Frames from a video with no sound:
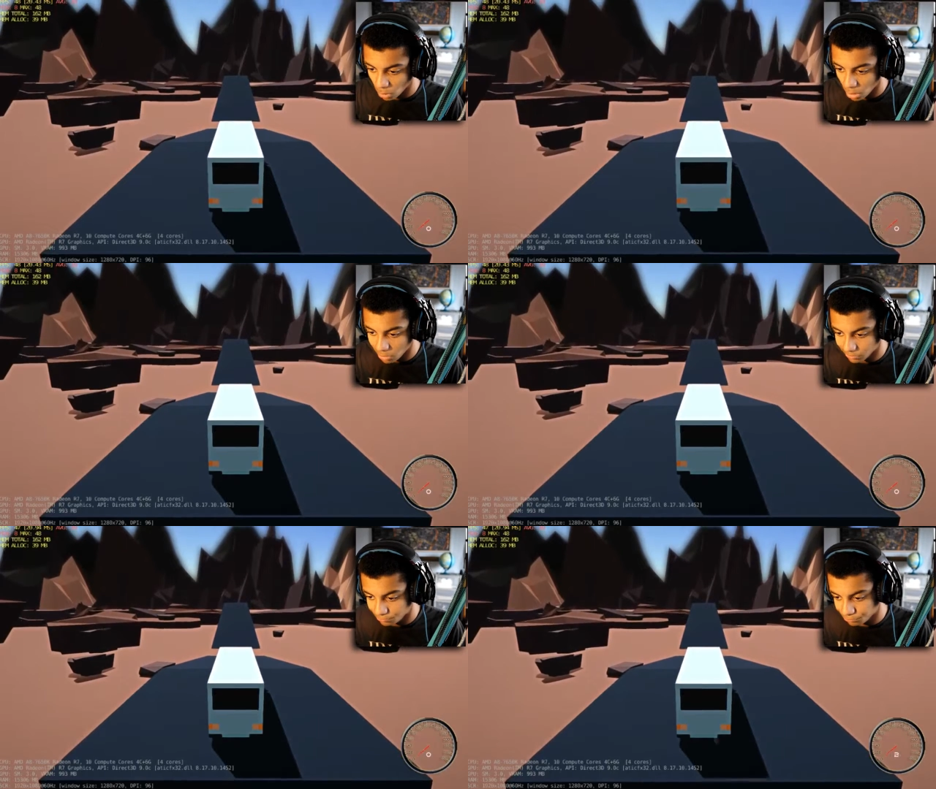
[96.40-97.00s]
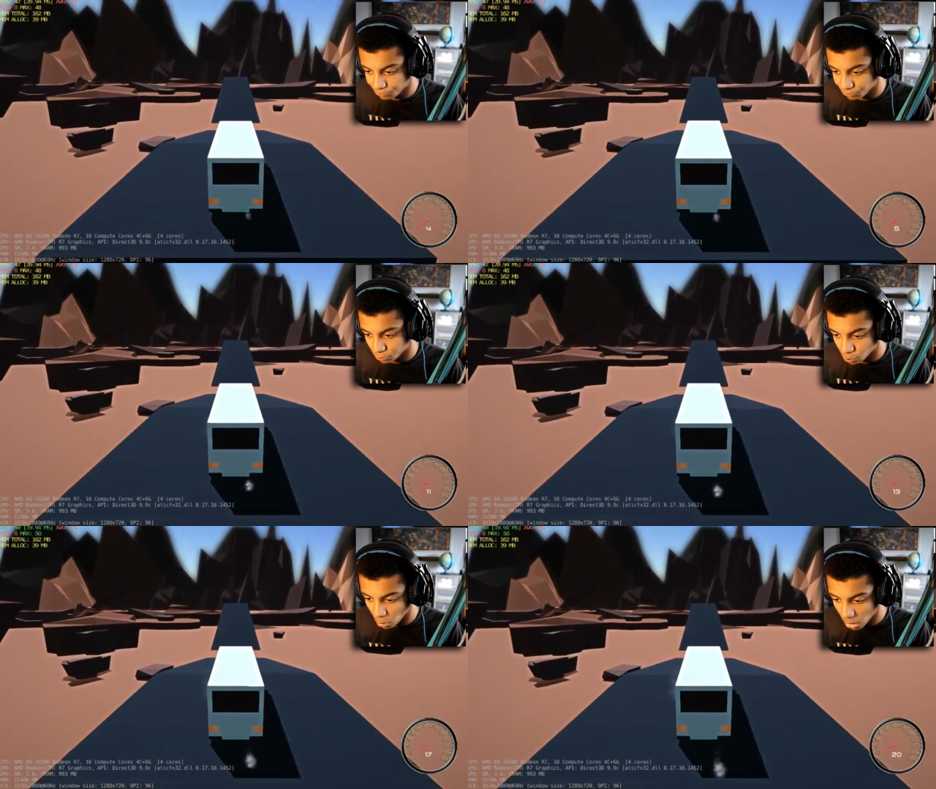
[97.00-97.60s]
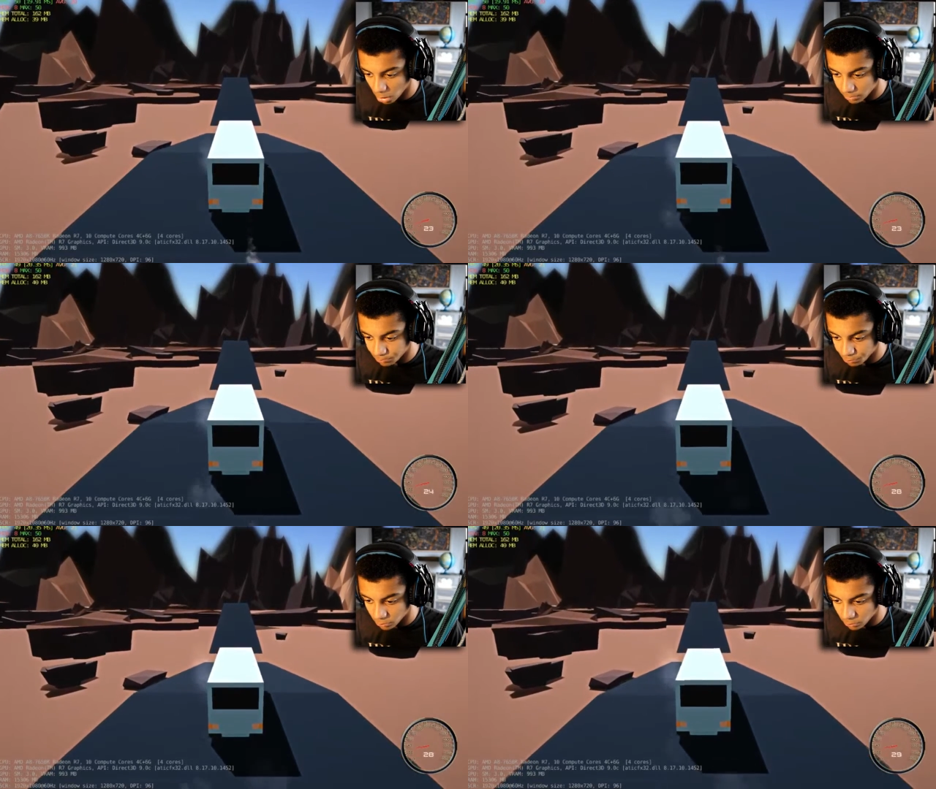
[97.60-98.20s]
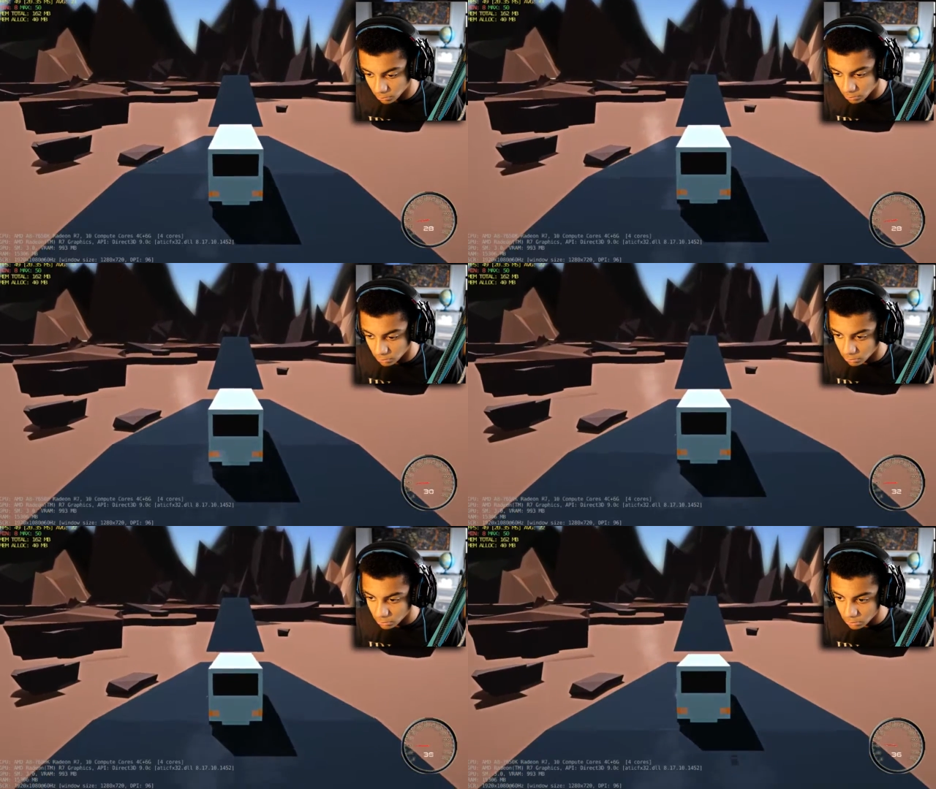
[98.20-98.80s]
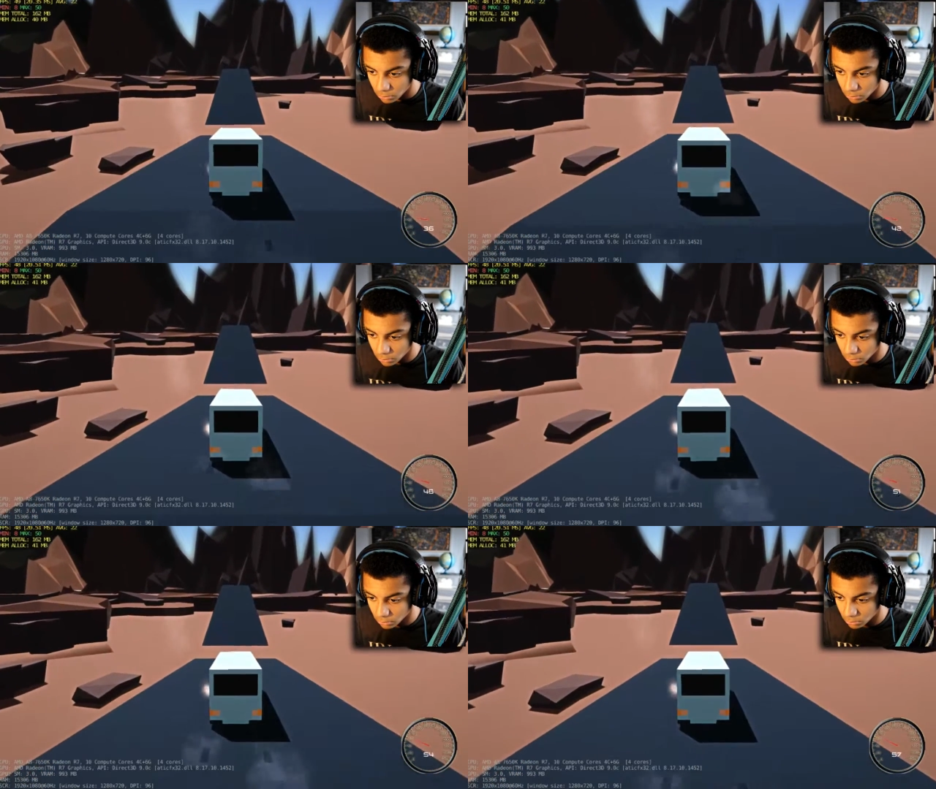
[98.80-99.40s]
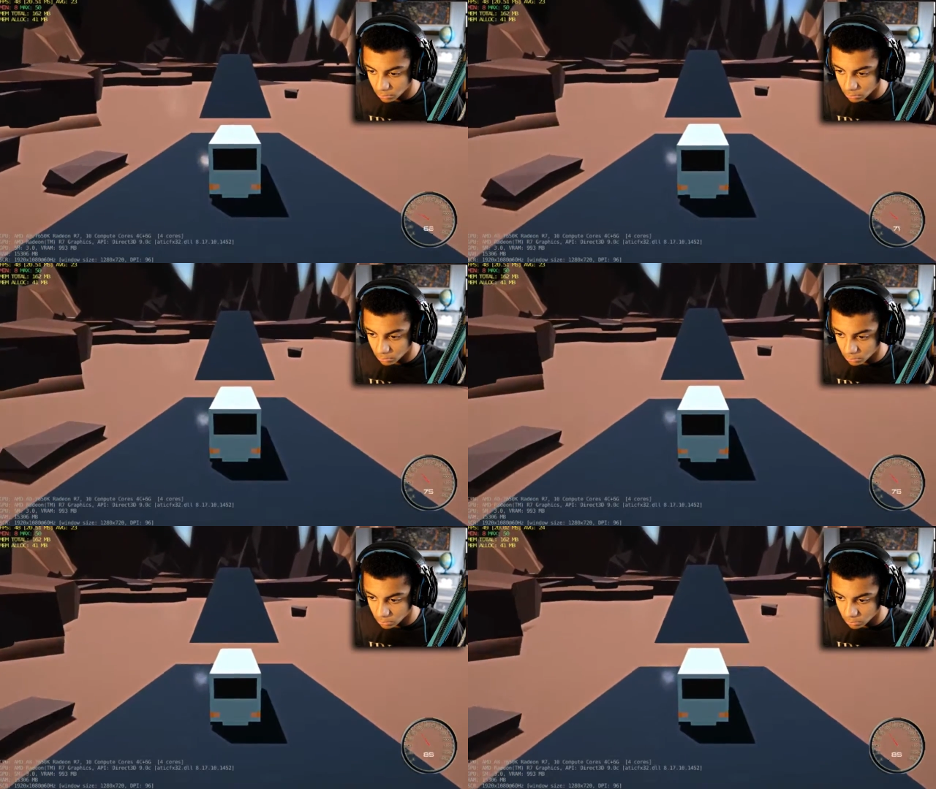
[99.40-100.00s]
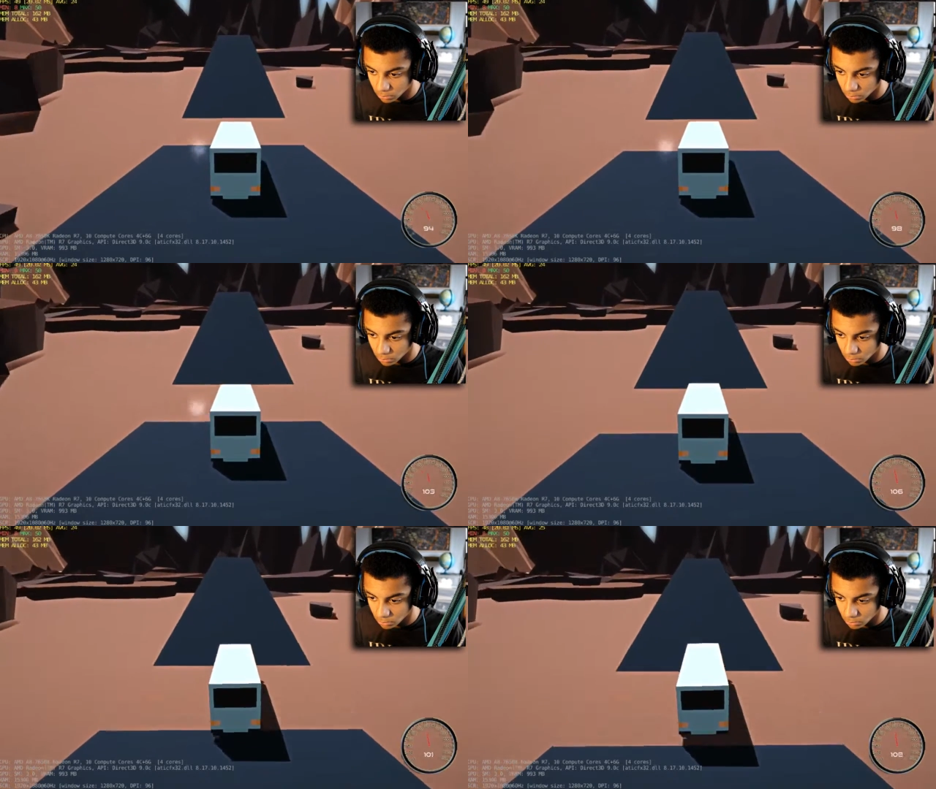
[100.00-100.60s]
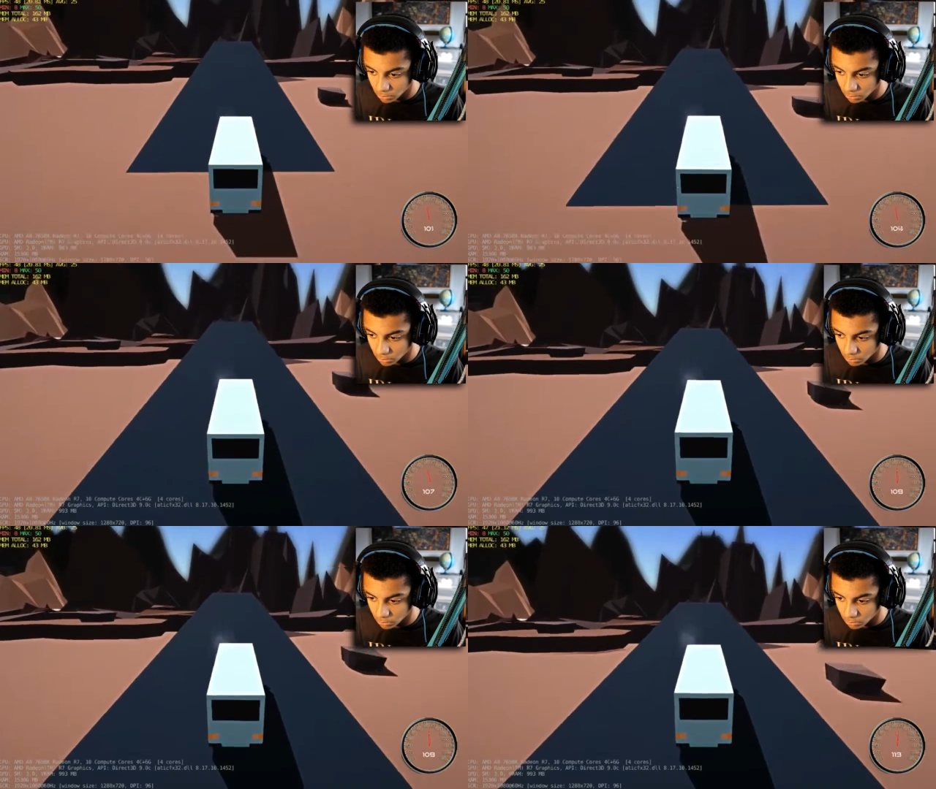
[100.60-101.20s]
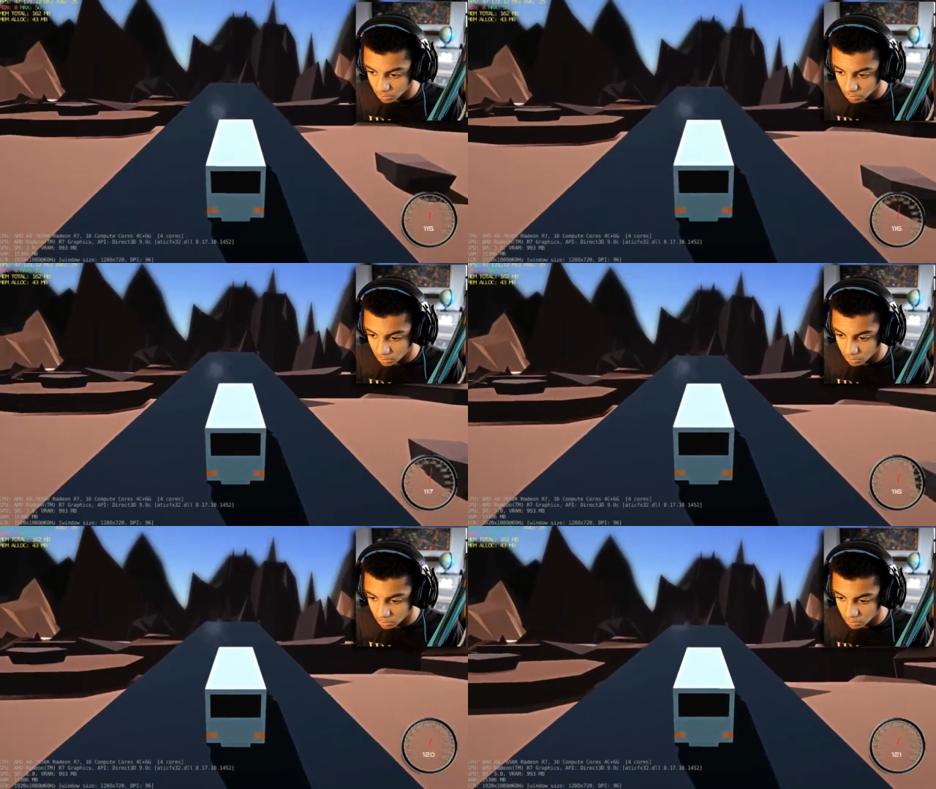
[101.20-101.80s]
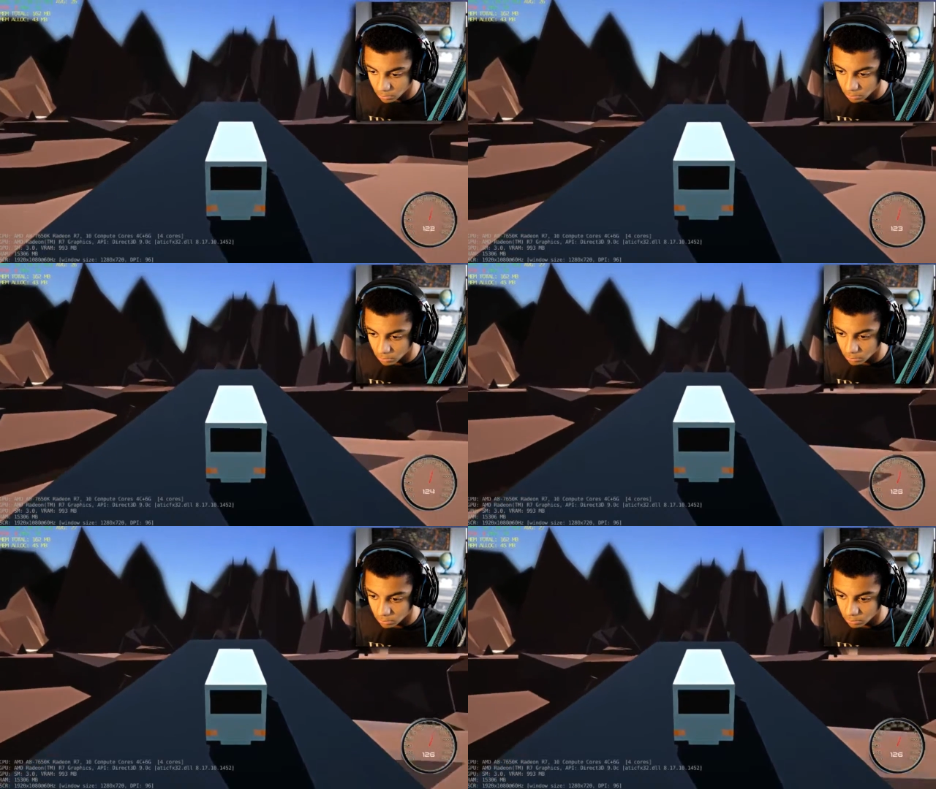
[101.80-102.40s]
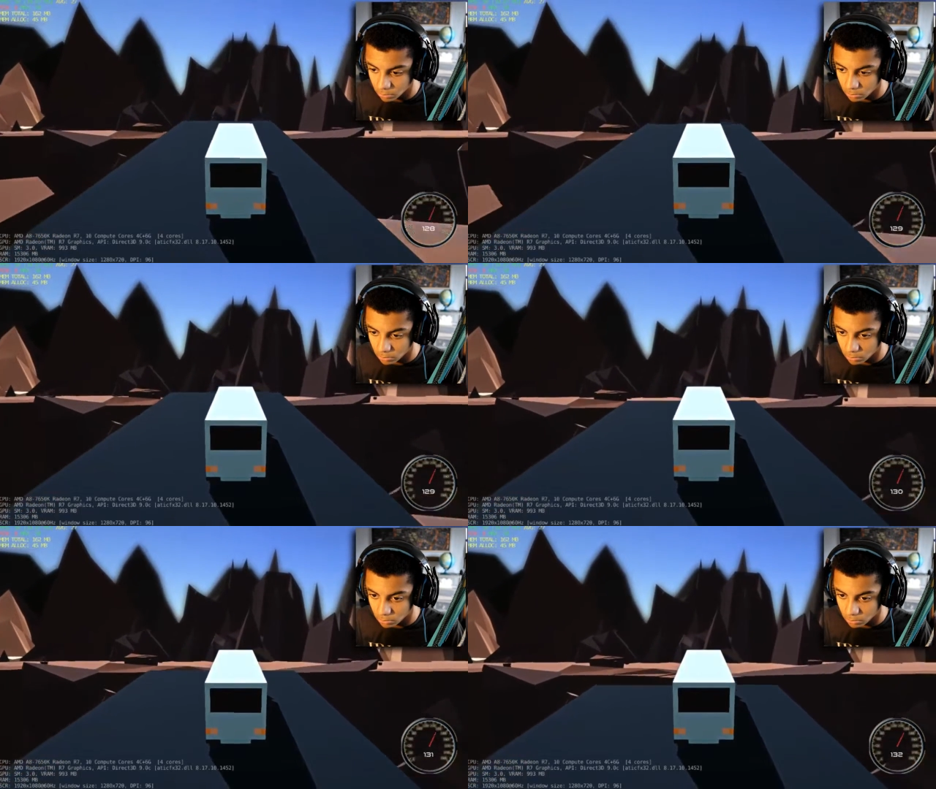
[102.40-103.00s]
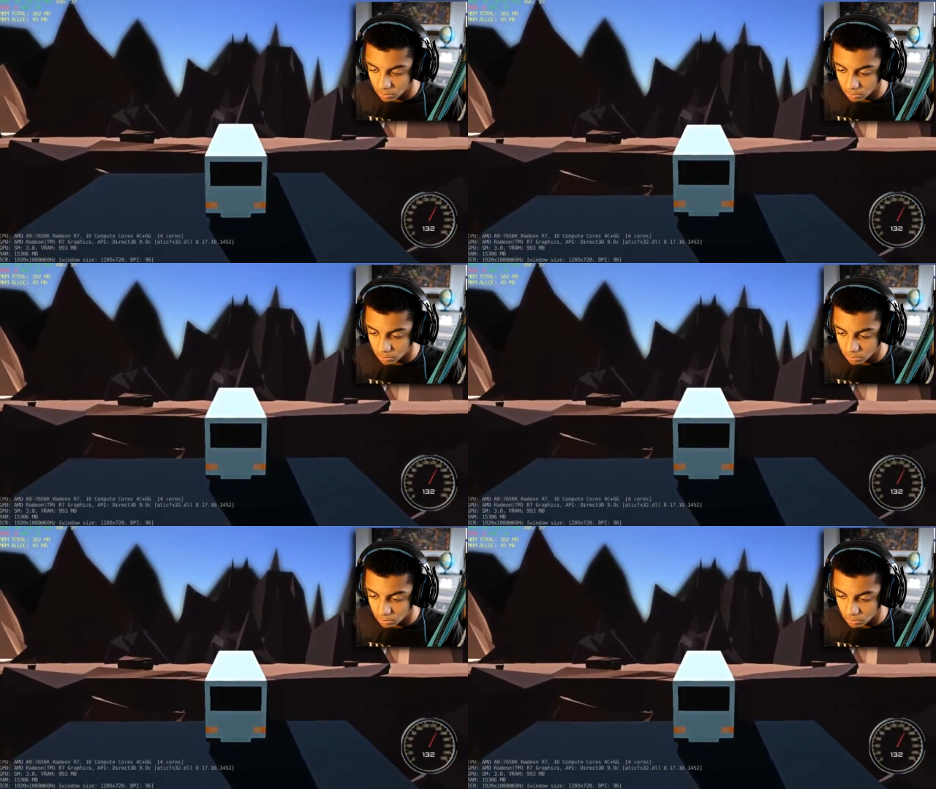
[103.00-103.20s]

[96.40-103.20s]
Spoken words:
(no one is talking)